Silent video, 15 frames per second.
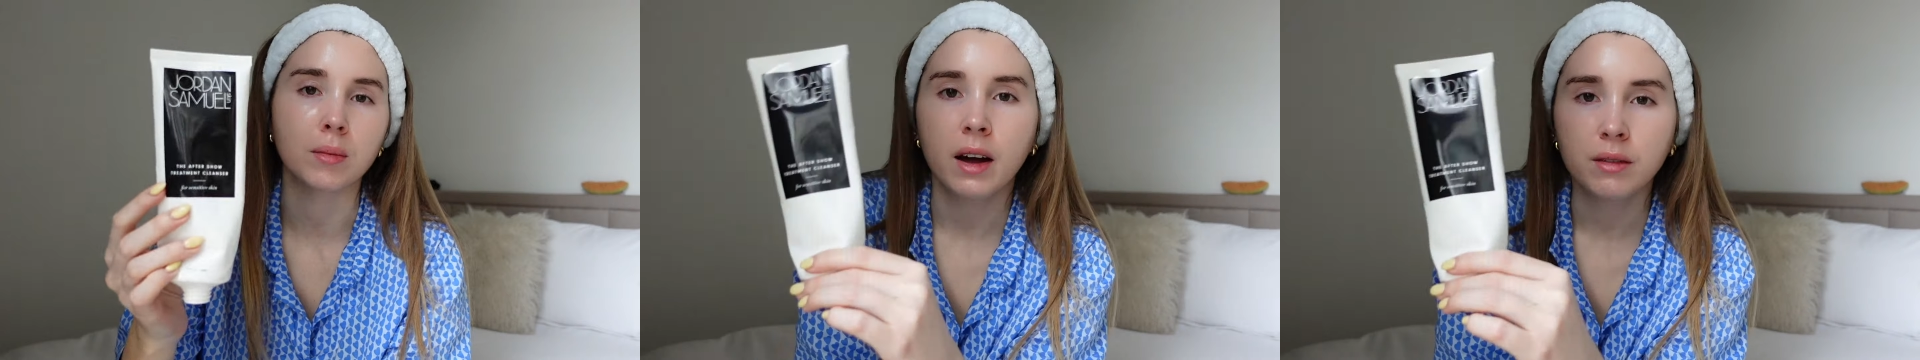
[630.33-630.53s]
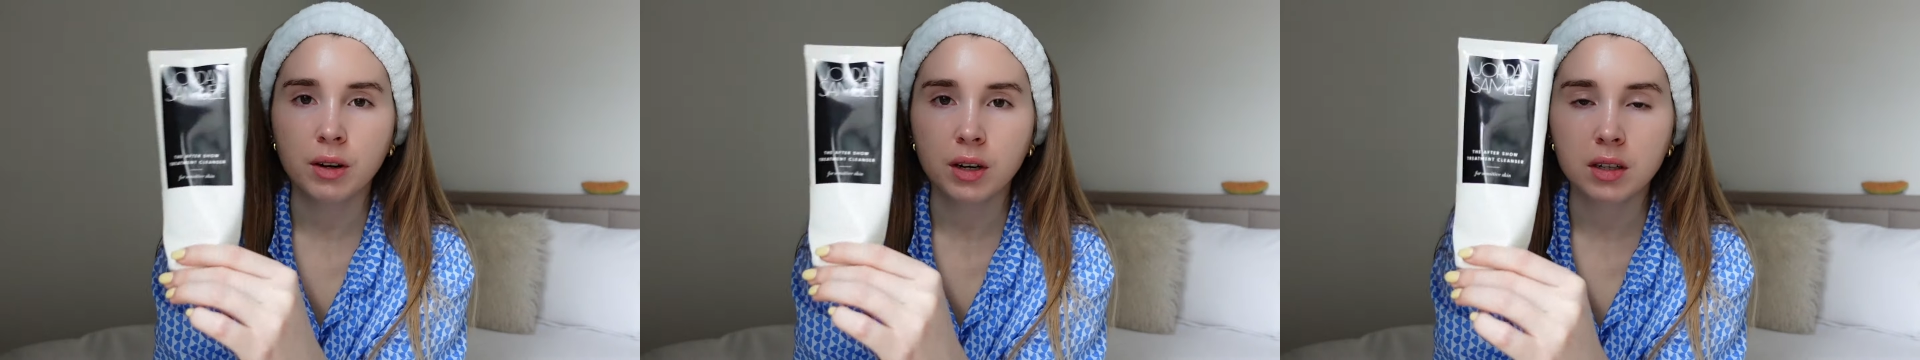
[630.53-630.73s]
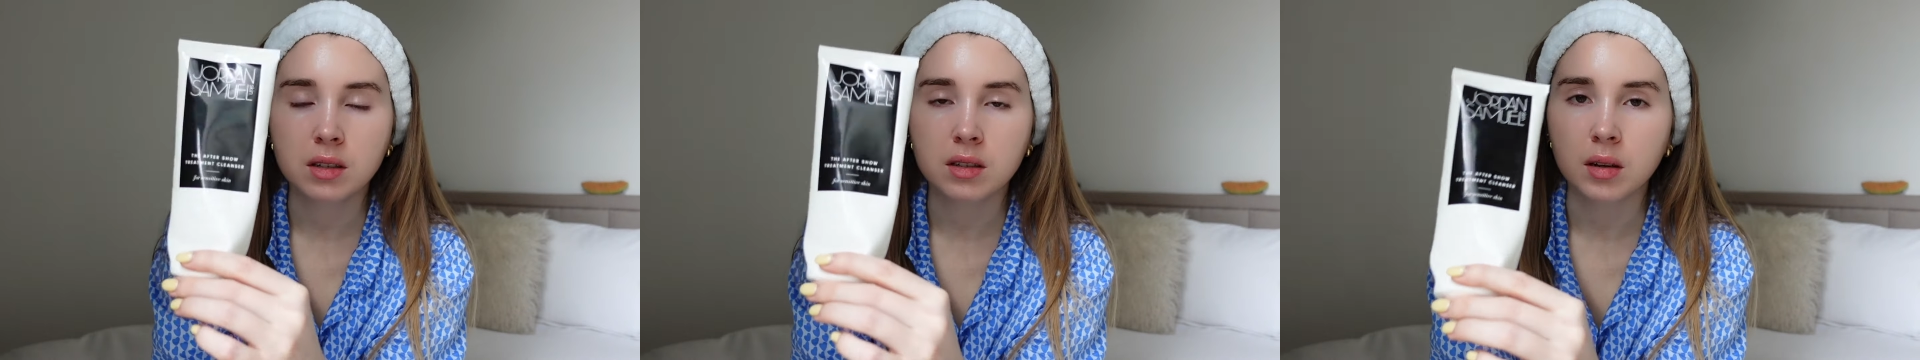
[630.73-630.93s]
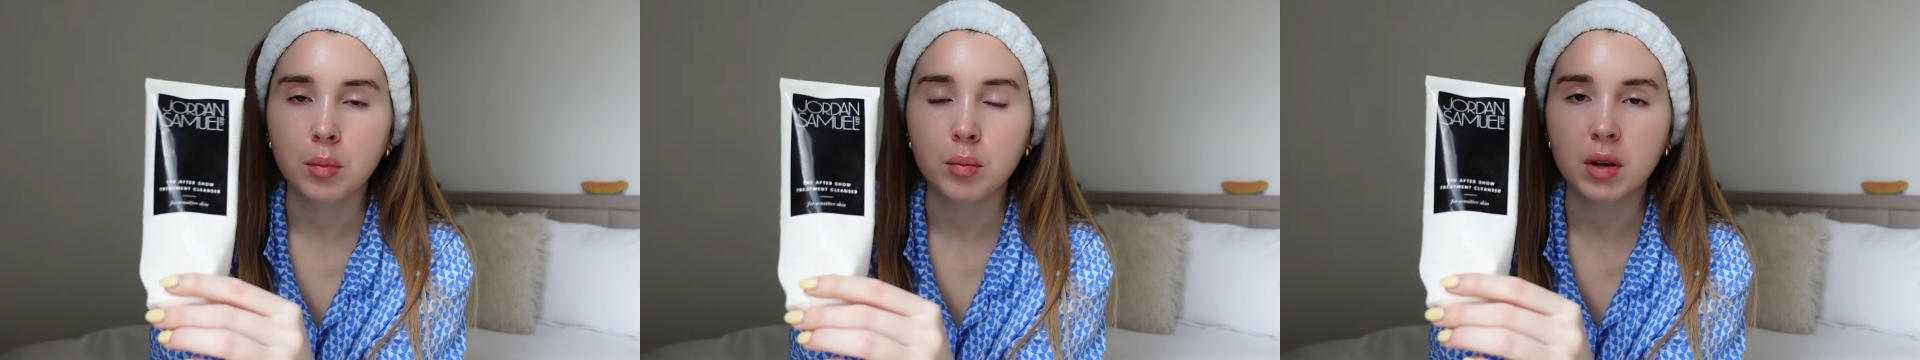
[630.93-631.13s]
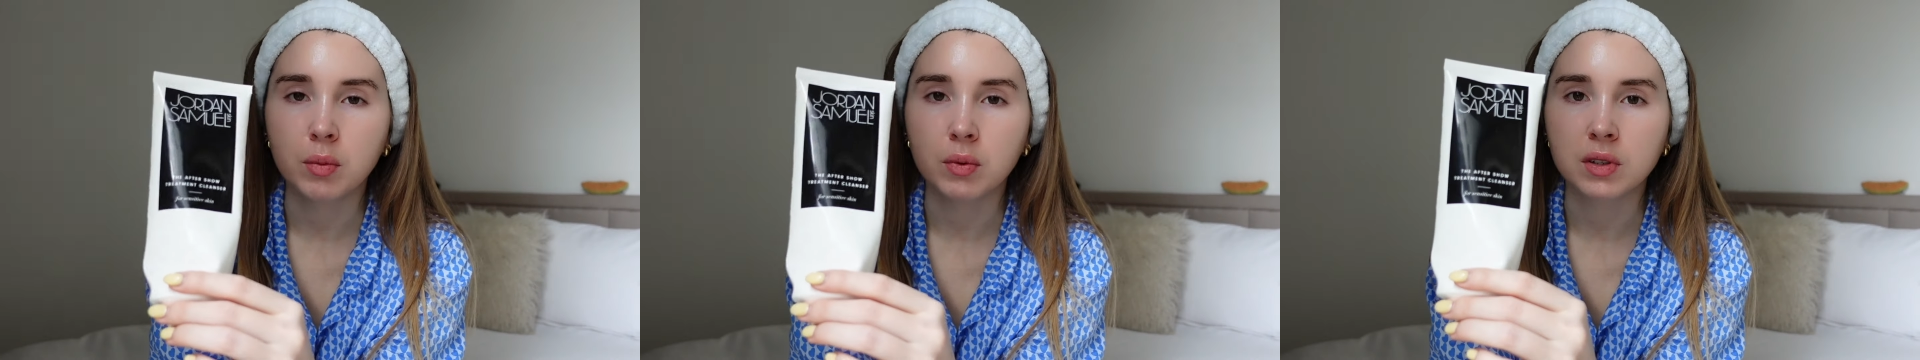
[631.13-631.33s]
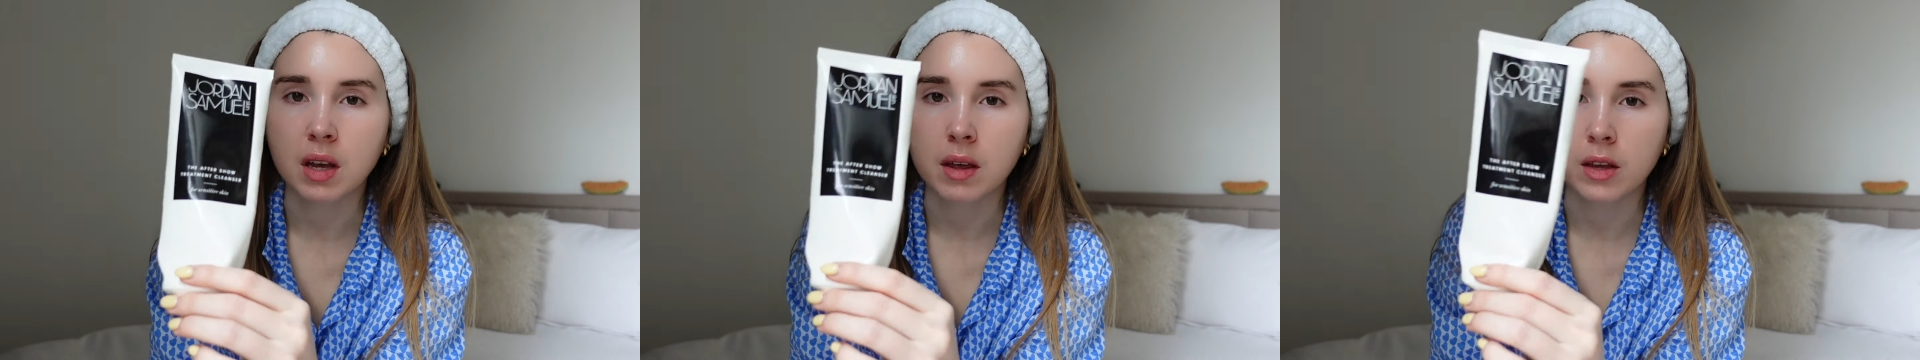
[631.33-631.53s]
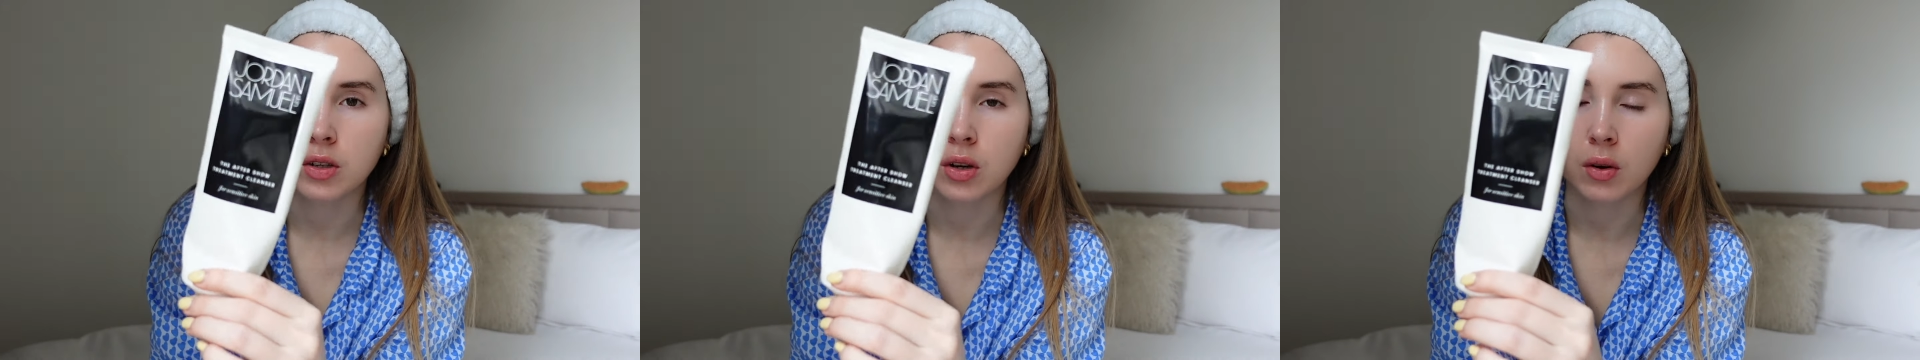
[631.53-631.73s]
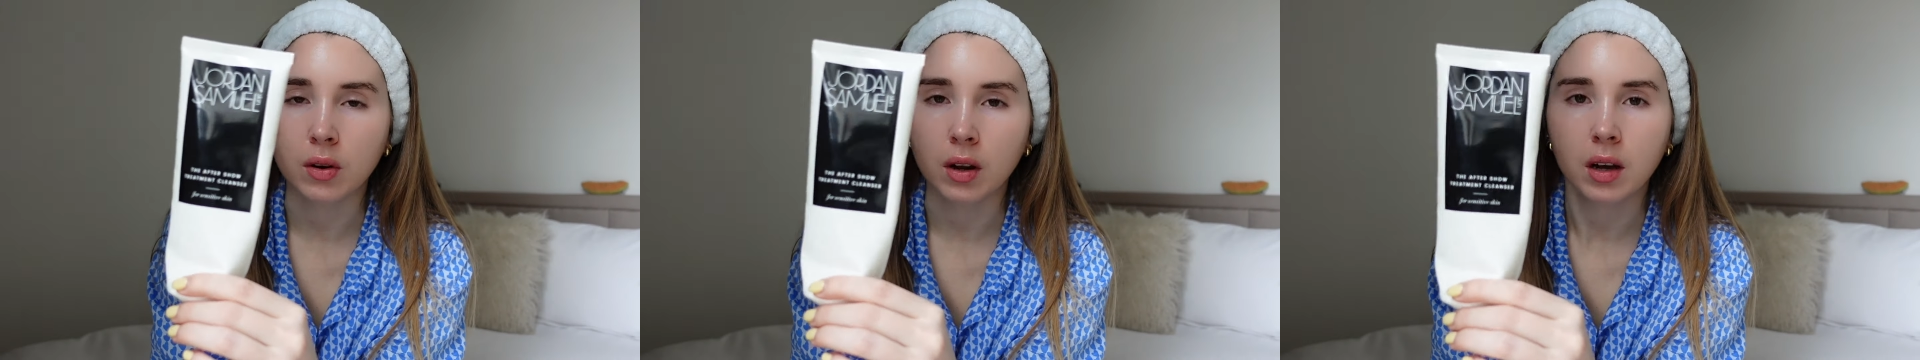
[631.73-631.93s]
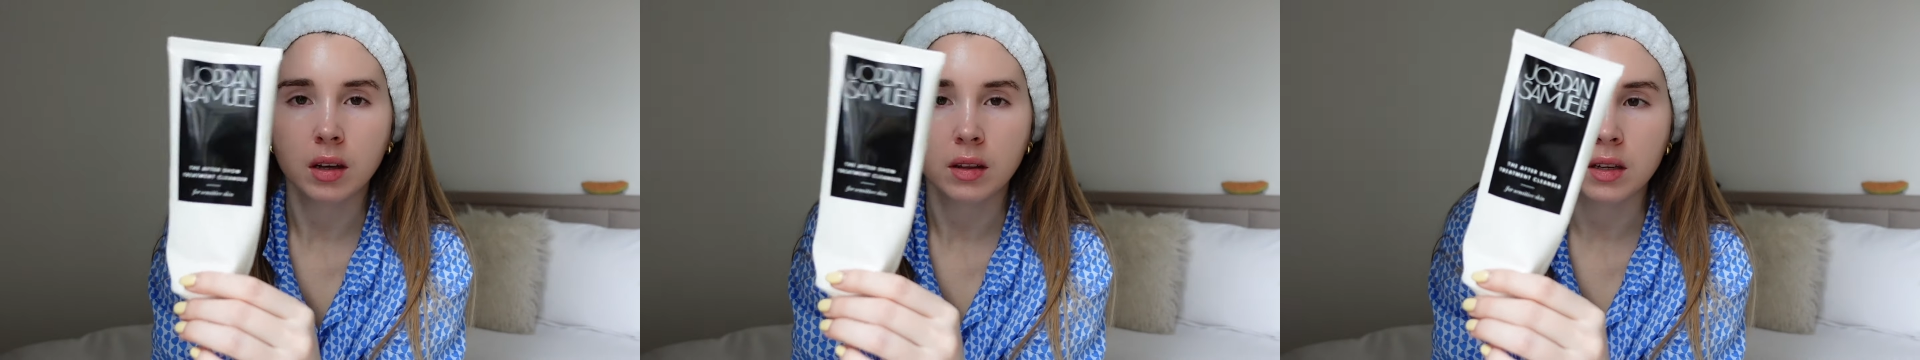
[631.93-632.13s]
I have heard some people say they don't like